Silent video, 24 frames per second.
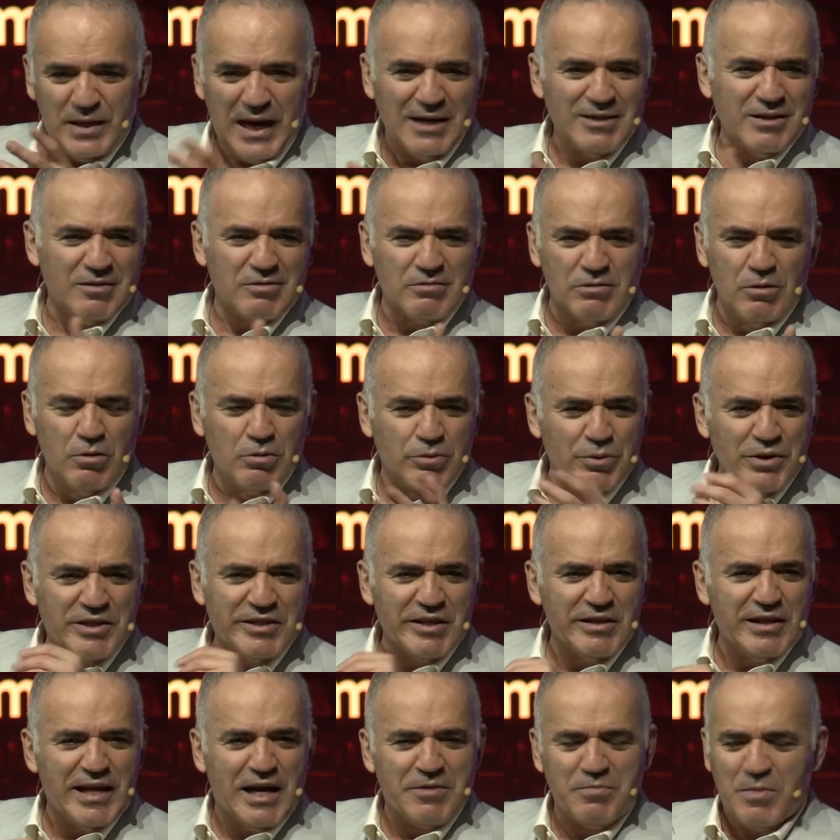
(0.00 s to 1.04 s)
just looked
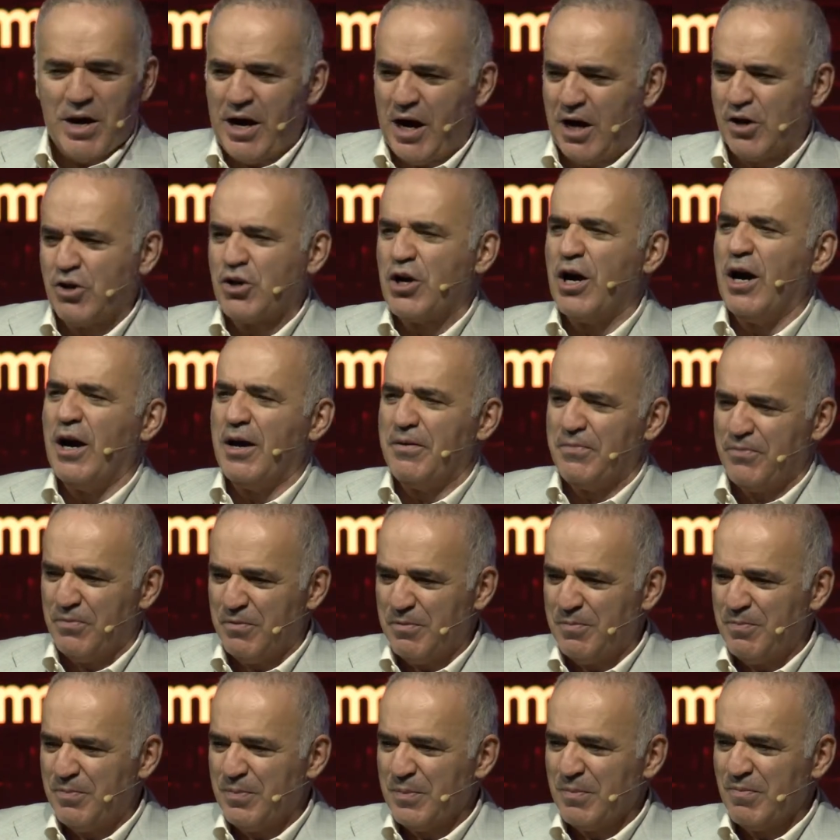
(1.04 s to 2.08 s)
recently at my archive
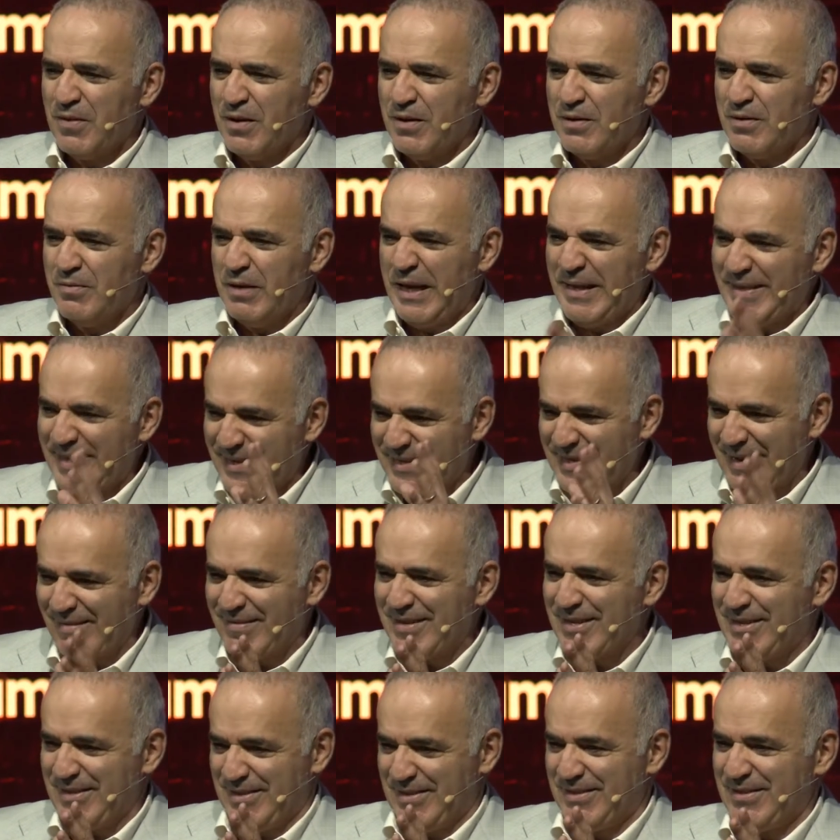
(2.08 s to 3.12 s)
in the
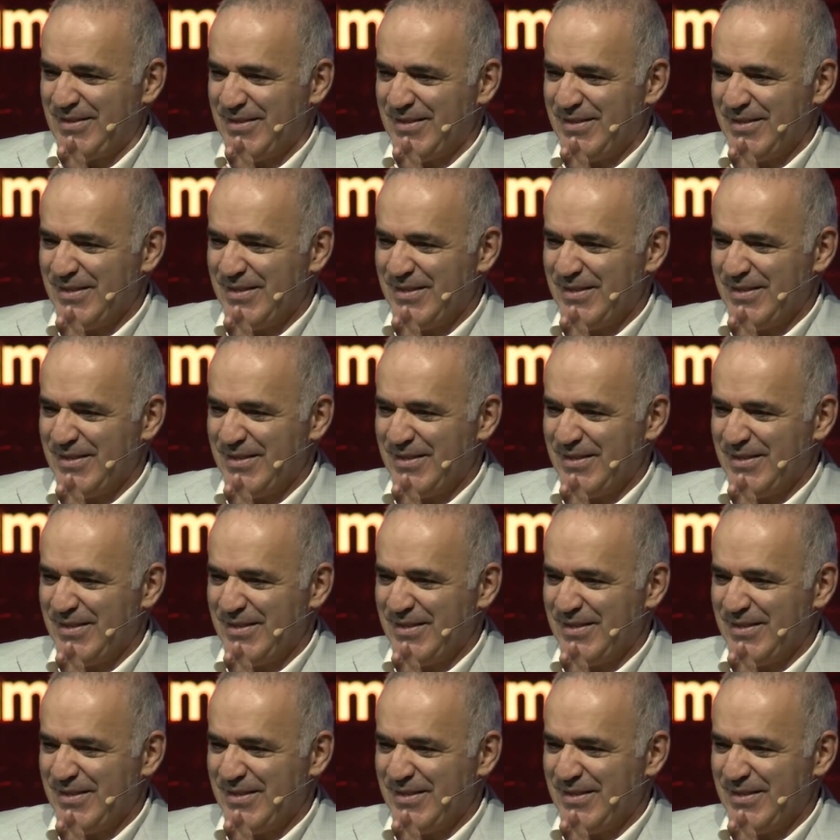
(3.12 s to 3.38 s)
70s.